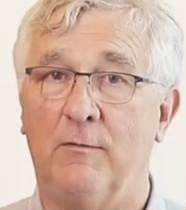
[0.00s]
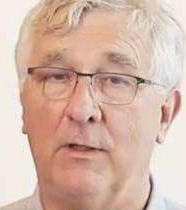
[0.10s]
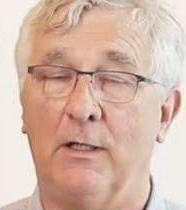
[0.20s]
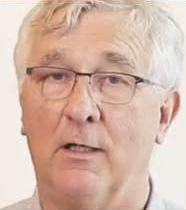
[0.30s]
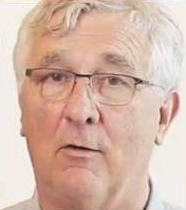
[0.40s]
be
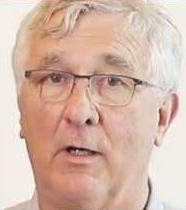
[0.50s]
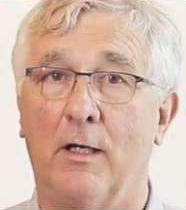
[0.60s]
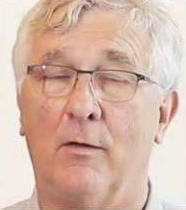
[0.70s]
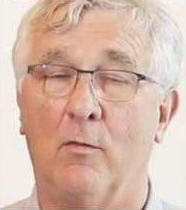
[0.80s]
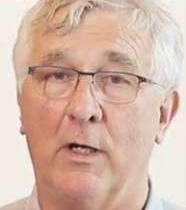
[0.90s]
fitting
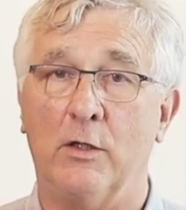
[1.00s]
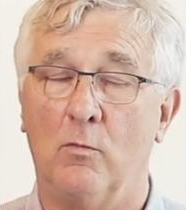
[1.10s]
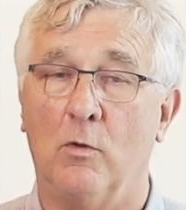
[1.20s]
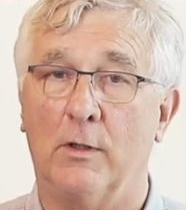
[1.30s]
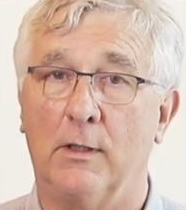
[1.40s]
around the way you
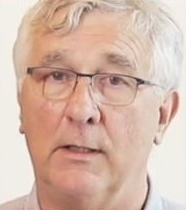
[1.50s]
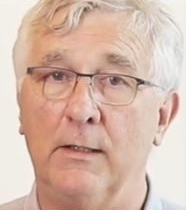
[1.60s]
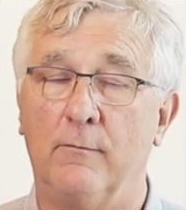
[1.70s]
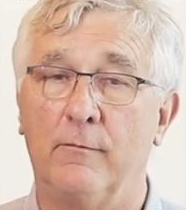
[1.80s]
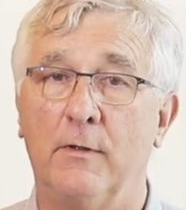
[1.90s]
want to
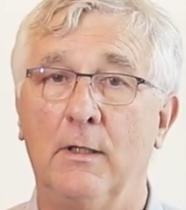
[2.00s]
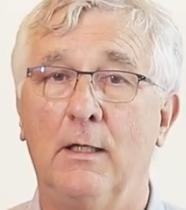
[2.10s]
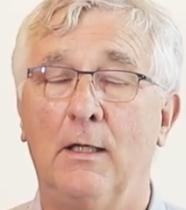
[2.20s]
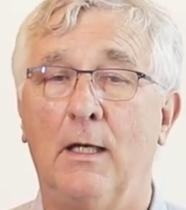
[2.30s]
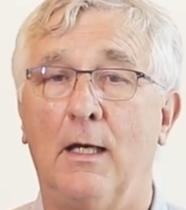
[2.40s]
live.
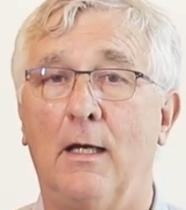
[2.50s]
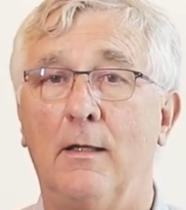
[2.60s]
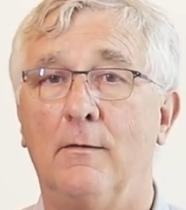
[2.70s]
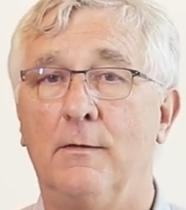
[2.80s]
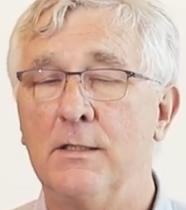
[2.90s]

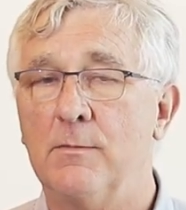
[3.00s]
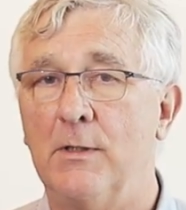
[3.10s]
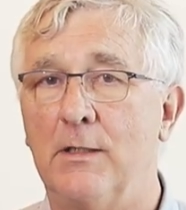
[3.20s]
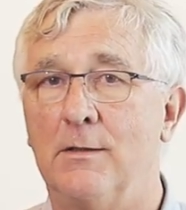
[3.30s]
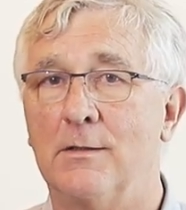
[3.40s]
This
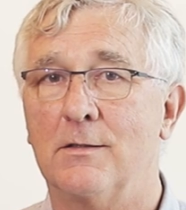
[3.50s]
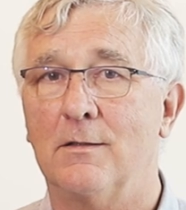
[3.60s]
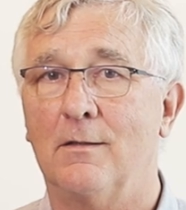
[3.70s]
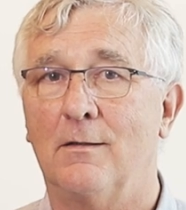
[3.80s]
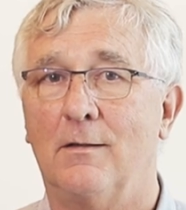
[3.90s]
means
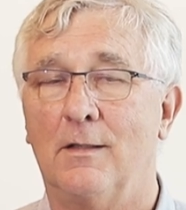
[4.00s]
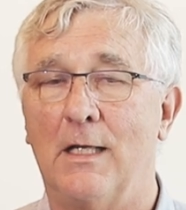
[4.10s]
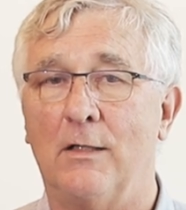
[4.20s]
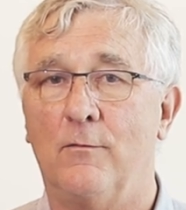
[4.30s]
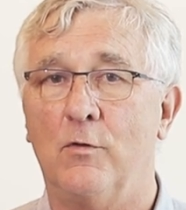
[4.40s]

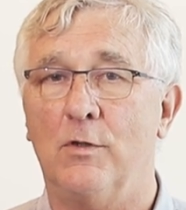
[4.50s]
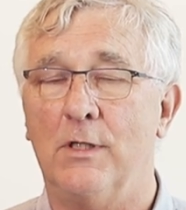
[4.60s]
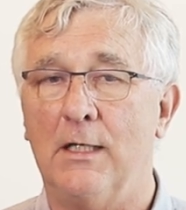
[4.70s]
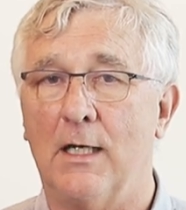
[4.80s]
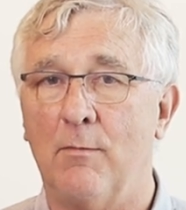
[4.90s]
that if you
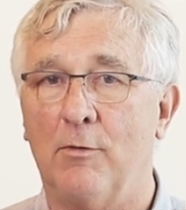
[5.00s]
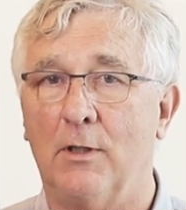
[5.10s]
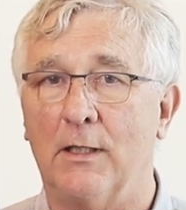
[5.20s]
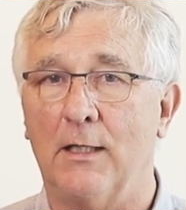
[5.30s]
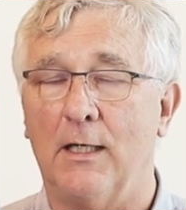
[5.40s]

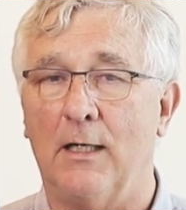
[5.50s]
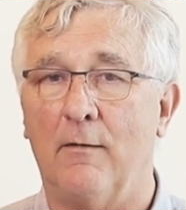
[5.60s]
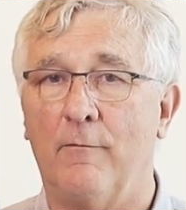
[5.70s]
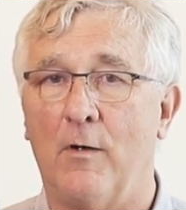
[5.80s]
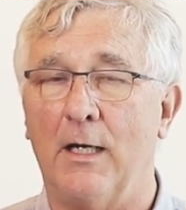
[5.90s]
decouple the car,
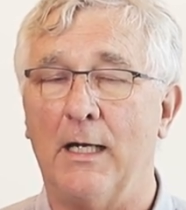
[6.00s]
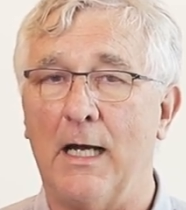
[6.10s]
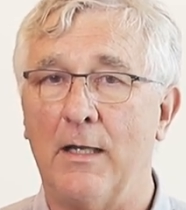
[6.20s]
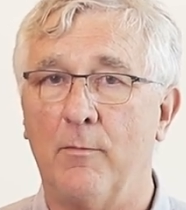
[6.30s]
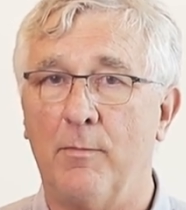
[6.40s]
find
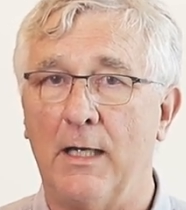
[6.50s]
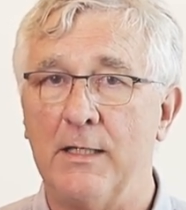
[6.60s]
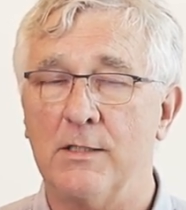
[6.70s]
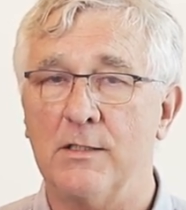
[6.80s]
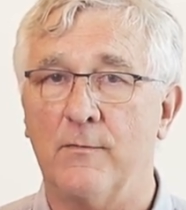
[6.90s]
other
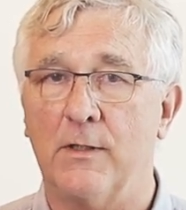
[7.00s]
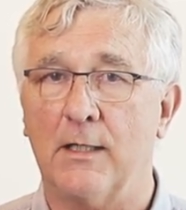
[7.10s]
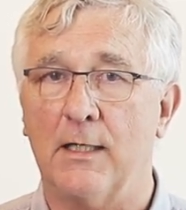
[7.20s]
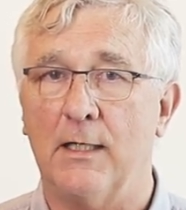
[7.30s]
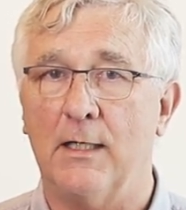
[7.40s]
places for the
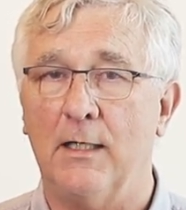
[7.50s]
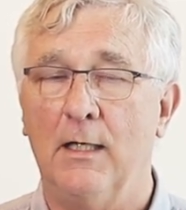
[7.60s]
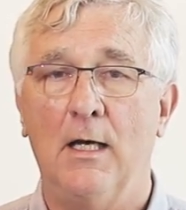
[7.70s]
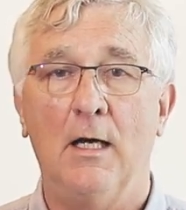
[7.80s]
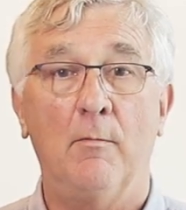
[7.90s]
car,
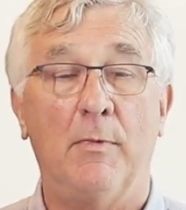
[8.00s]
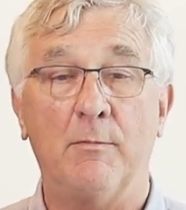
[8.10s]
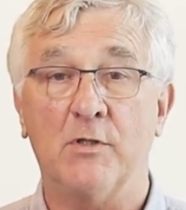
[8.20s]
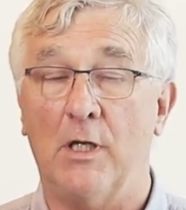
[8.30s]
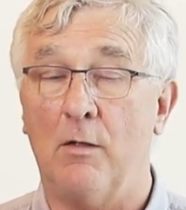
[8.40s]

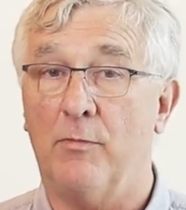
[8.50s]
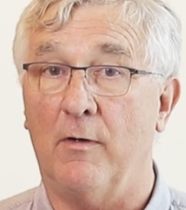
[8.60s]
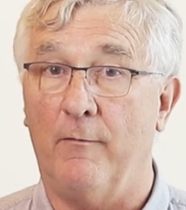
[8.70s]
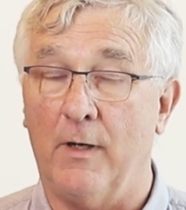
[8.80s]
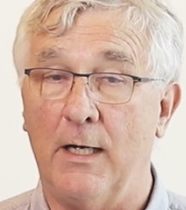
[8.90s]
perhaps don't
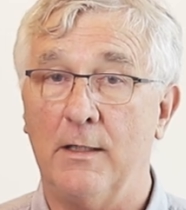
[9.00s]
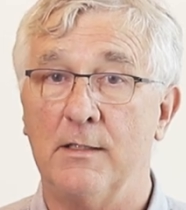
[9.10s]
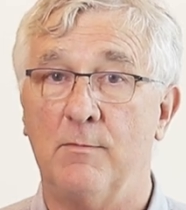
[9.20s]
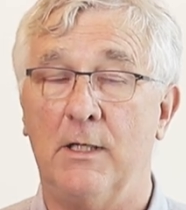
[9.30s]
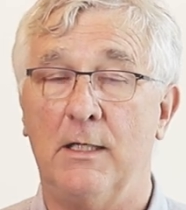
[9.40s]
provide
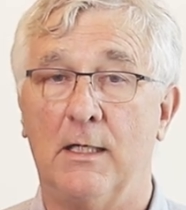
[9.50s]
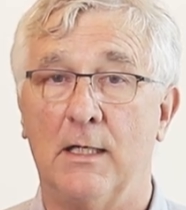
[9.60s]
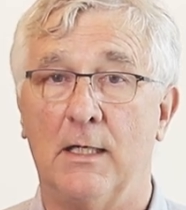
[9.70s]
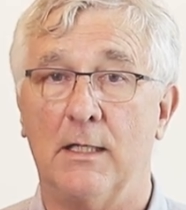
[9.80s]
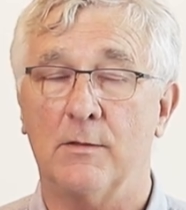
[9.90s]
as many
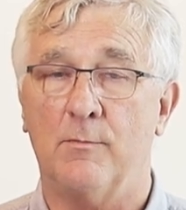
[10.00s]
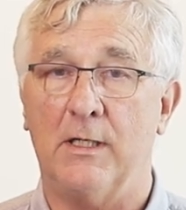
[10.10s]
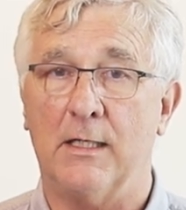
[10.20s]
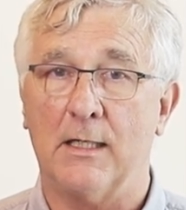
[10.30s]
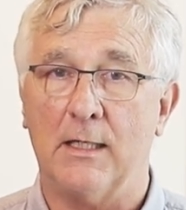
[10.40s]
cars,
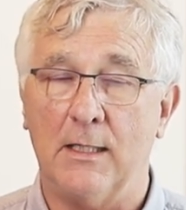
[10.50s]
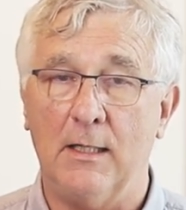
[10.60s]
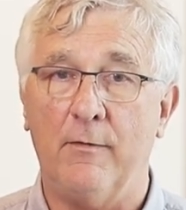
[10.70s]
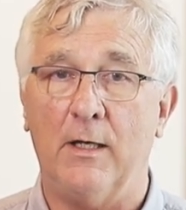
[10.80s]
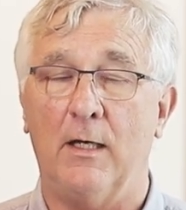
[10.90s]
be
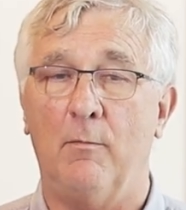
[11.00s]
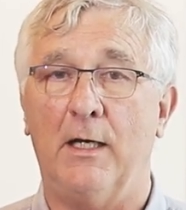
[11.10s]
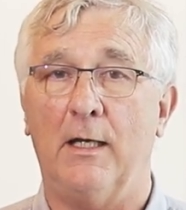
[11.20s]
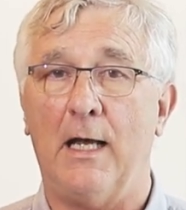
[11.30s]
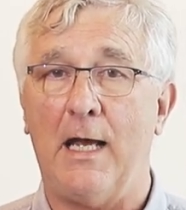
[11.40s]
clever
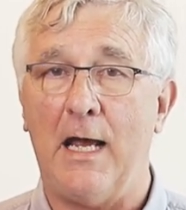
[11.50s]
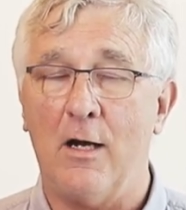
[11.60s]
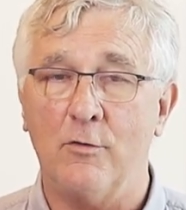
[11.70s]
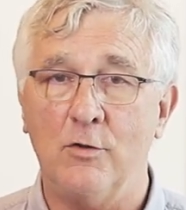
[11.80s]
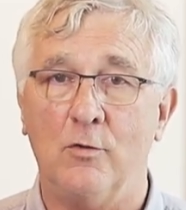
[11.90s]
about
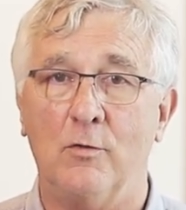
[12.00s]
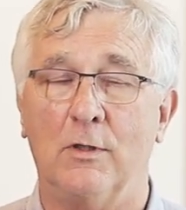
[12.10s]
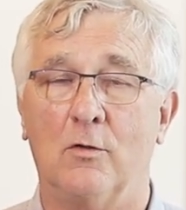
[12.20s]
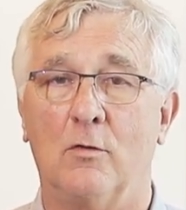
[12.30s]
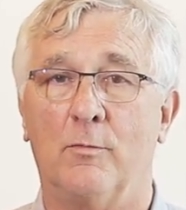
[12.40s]
how you
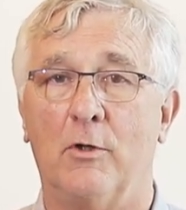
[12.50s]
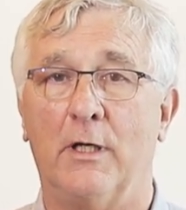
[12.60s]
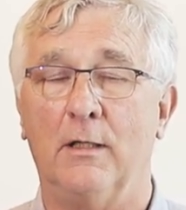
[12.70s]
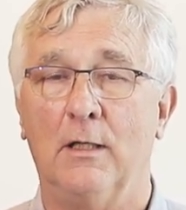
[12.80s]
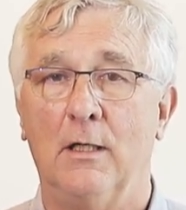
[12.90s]

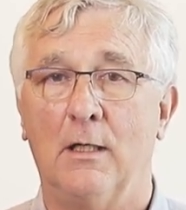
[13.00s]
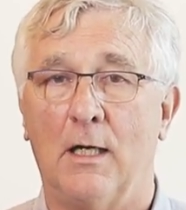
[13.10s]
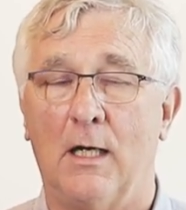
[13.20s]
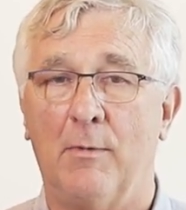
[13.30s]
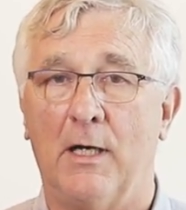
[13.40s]
incorporate
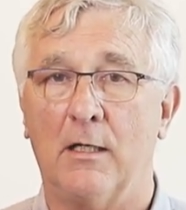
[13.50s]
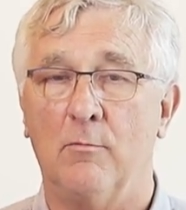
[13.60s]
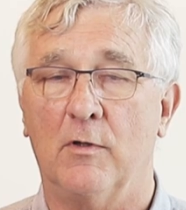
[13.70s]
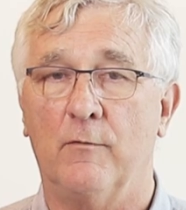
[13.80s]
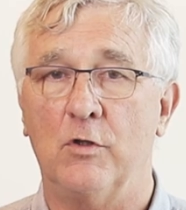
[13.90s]
car parking
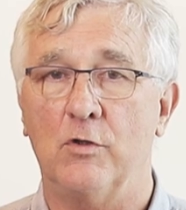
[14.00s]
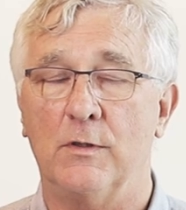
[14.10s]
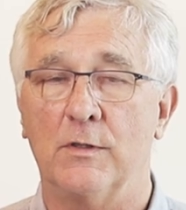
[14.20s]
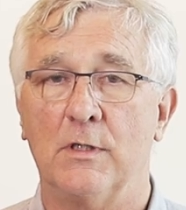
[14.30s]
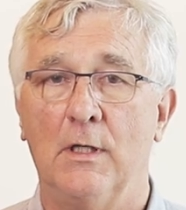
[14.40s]
provision,